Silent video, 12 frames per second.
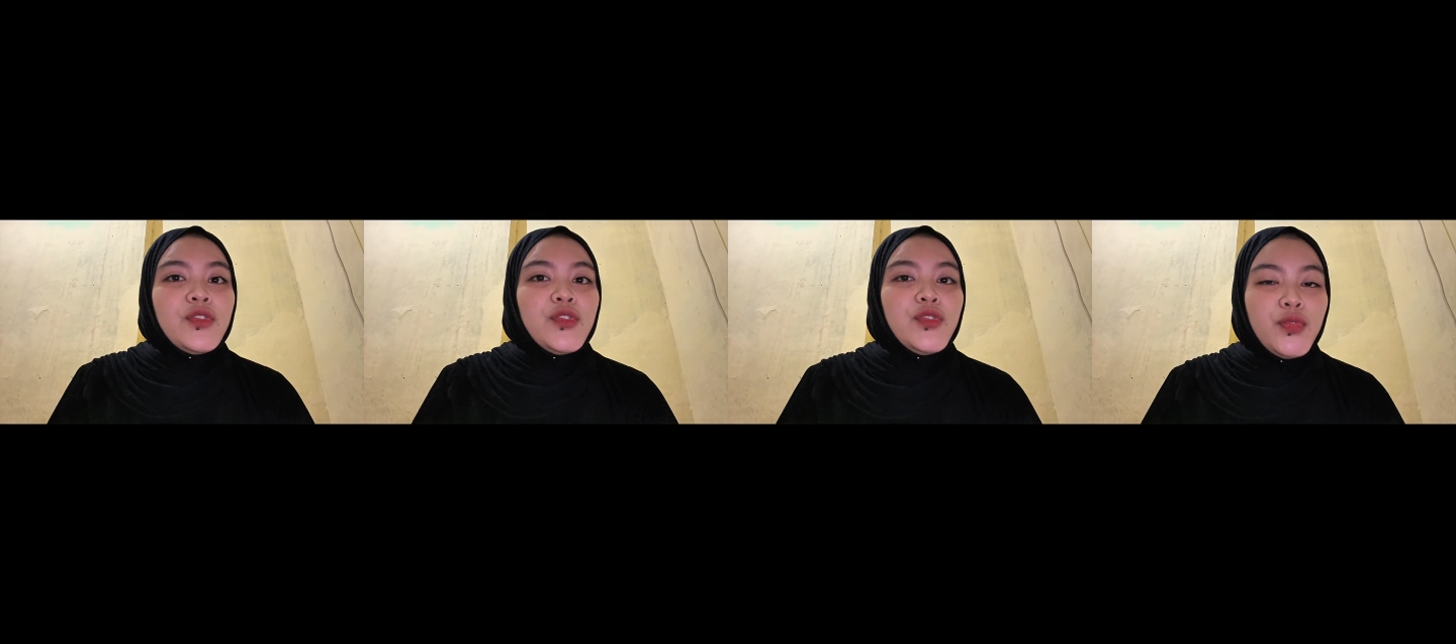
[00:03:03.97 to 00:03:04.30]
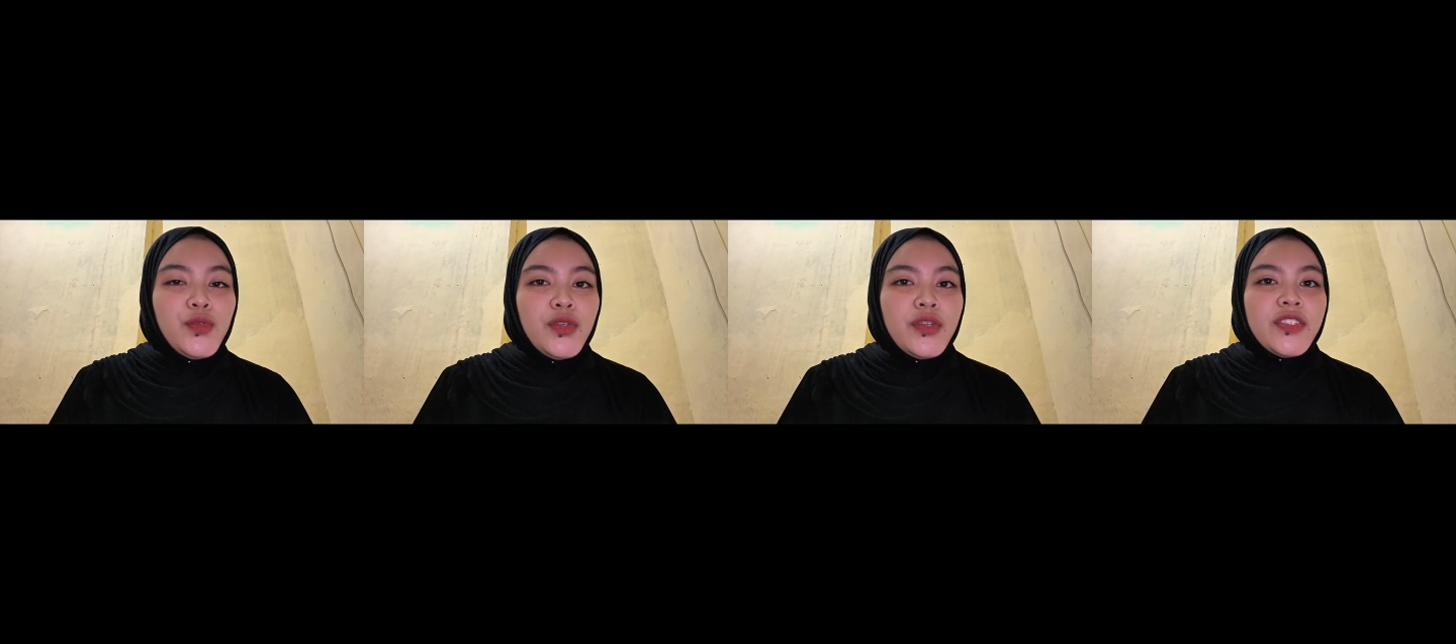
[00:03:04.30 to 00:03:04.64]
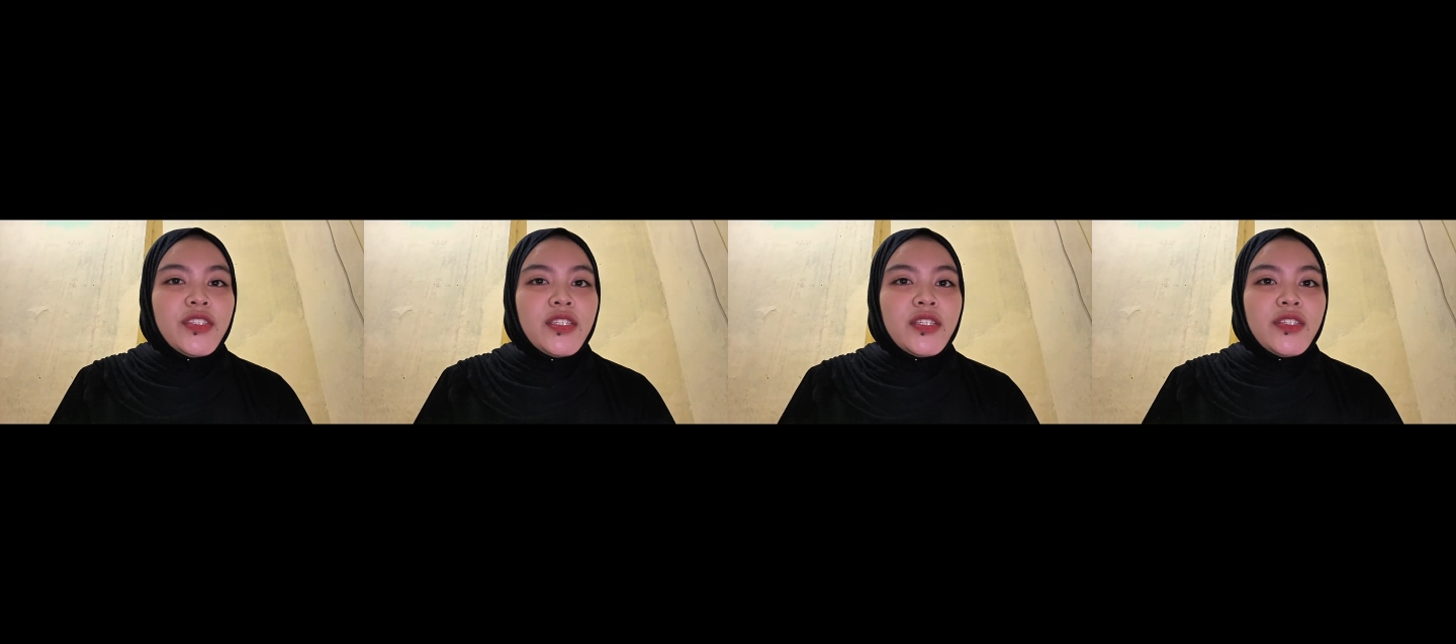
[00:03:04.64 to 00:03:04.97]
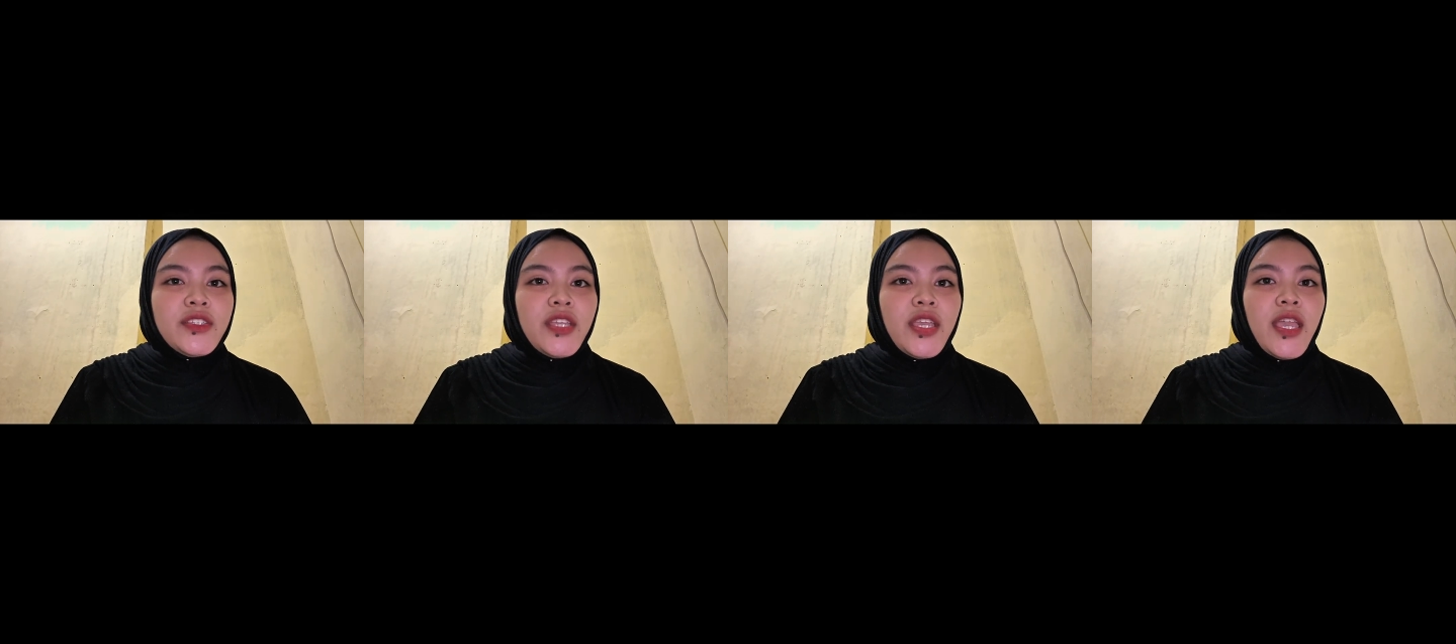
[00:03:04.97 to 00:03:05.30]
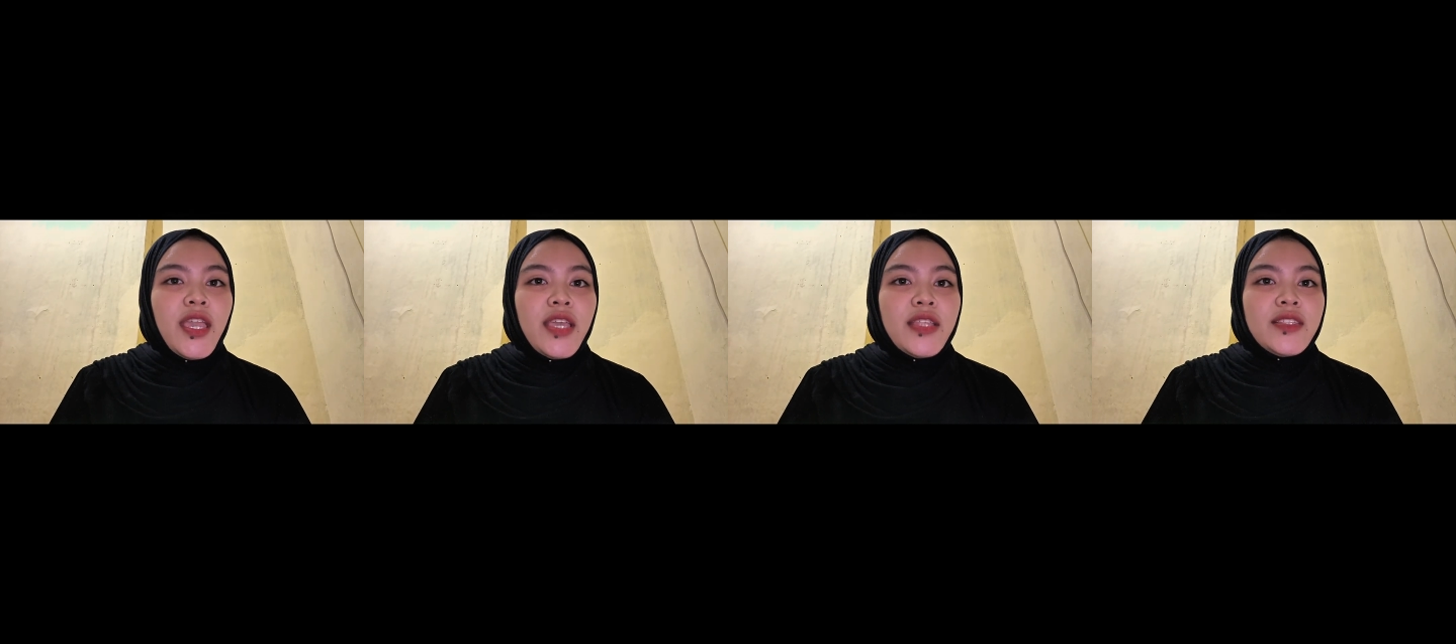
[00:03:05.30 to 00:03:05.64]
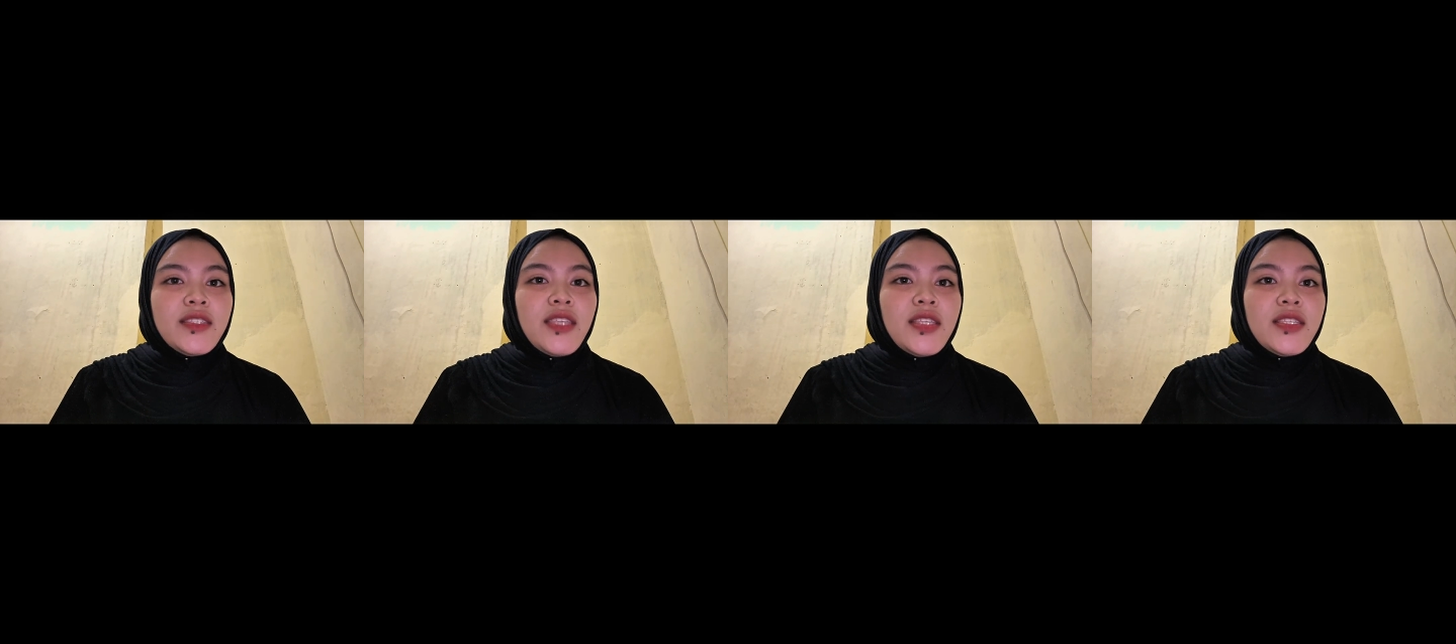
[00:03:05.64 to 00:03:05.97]
2. Search and
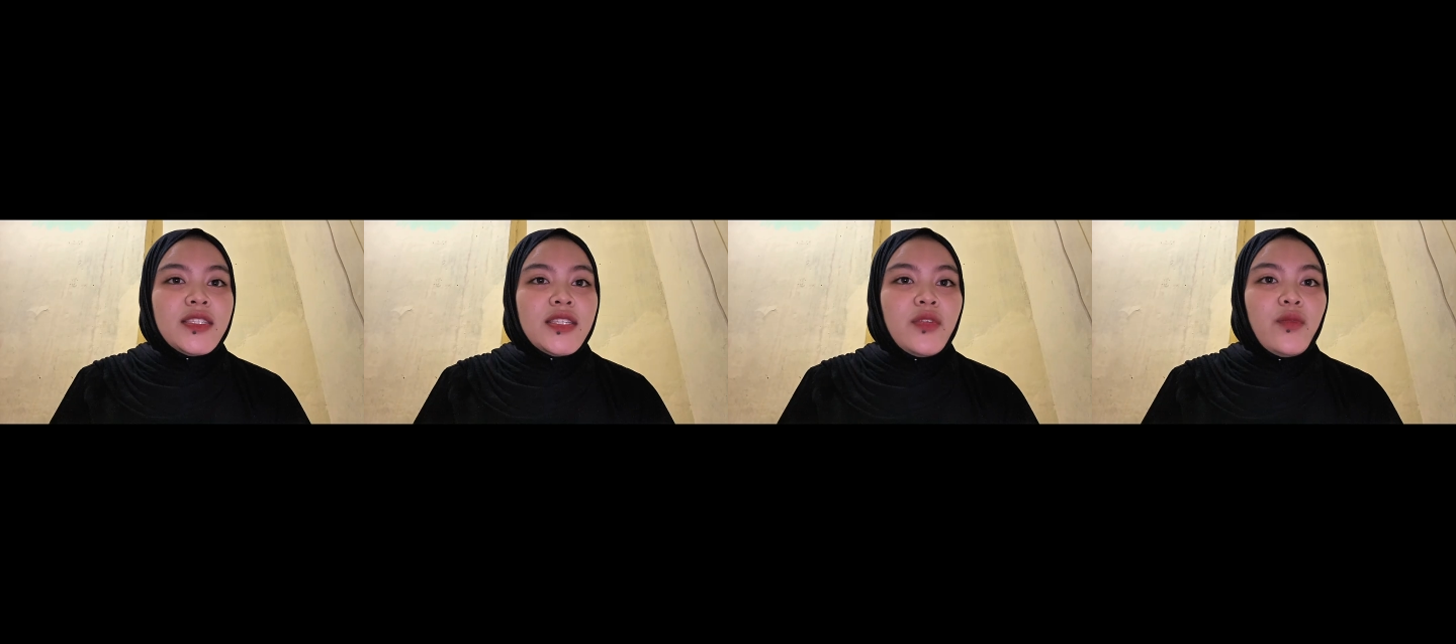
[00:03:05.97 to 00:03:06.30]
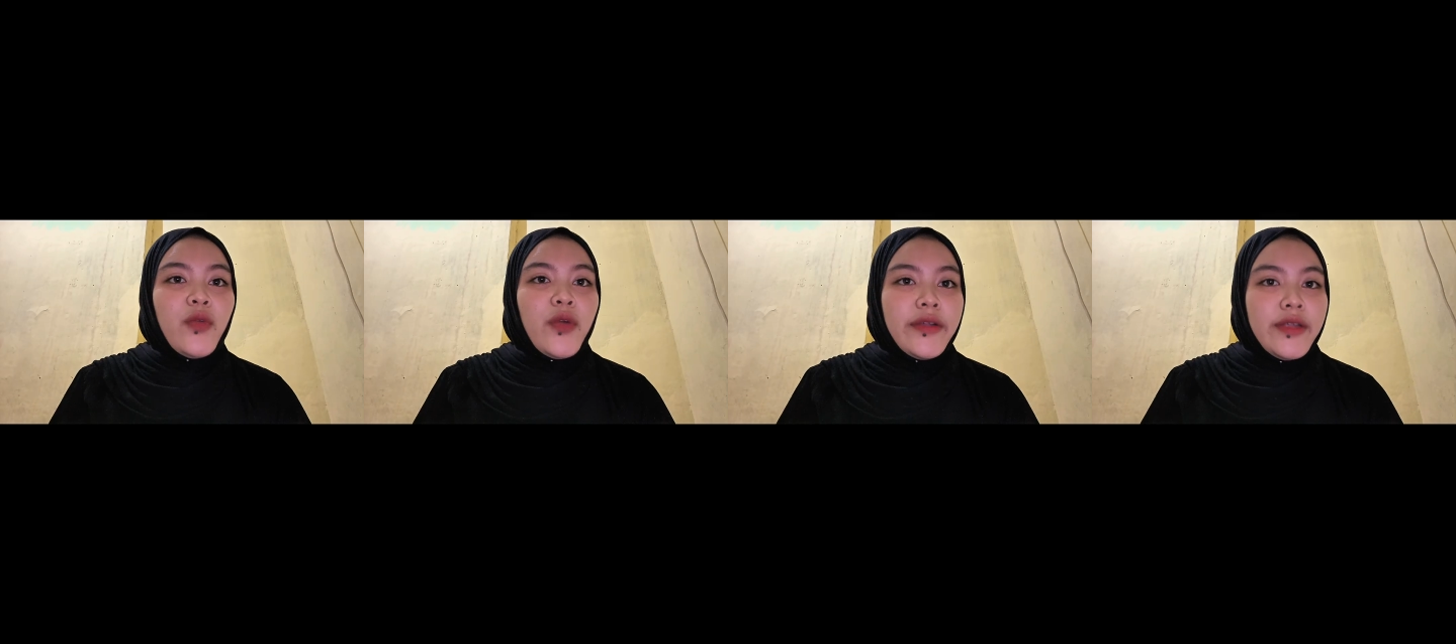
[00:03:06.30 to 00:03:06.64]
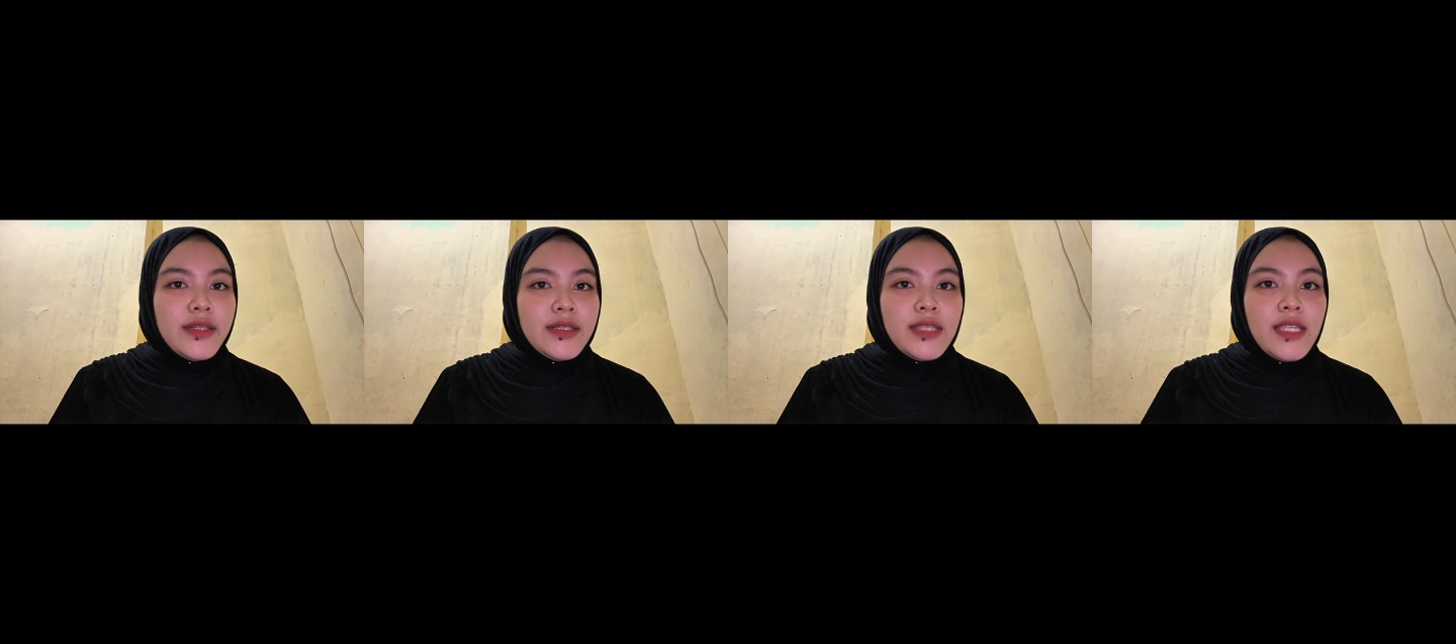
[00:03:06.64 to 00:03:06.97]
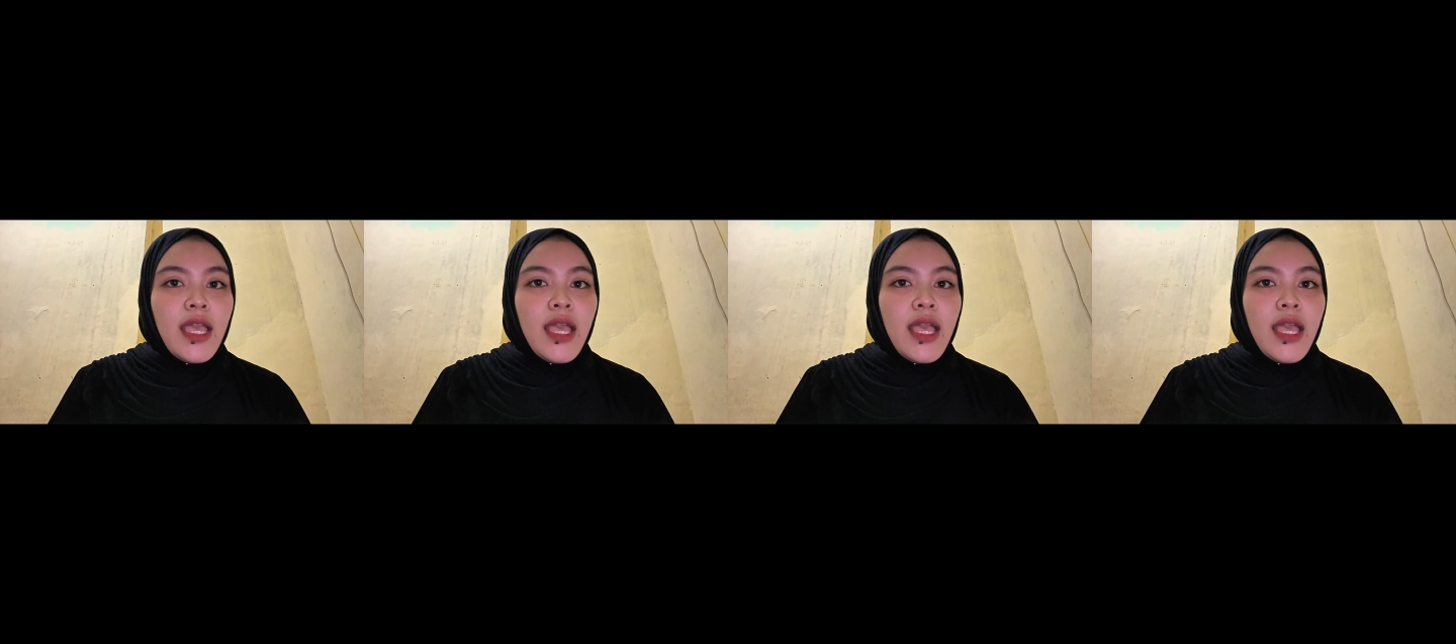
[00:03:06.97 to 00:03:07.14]
seizure warrant,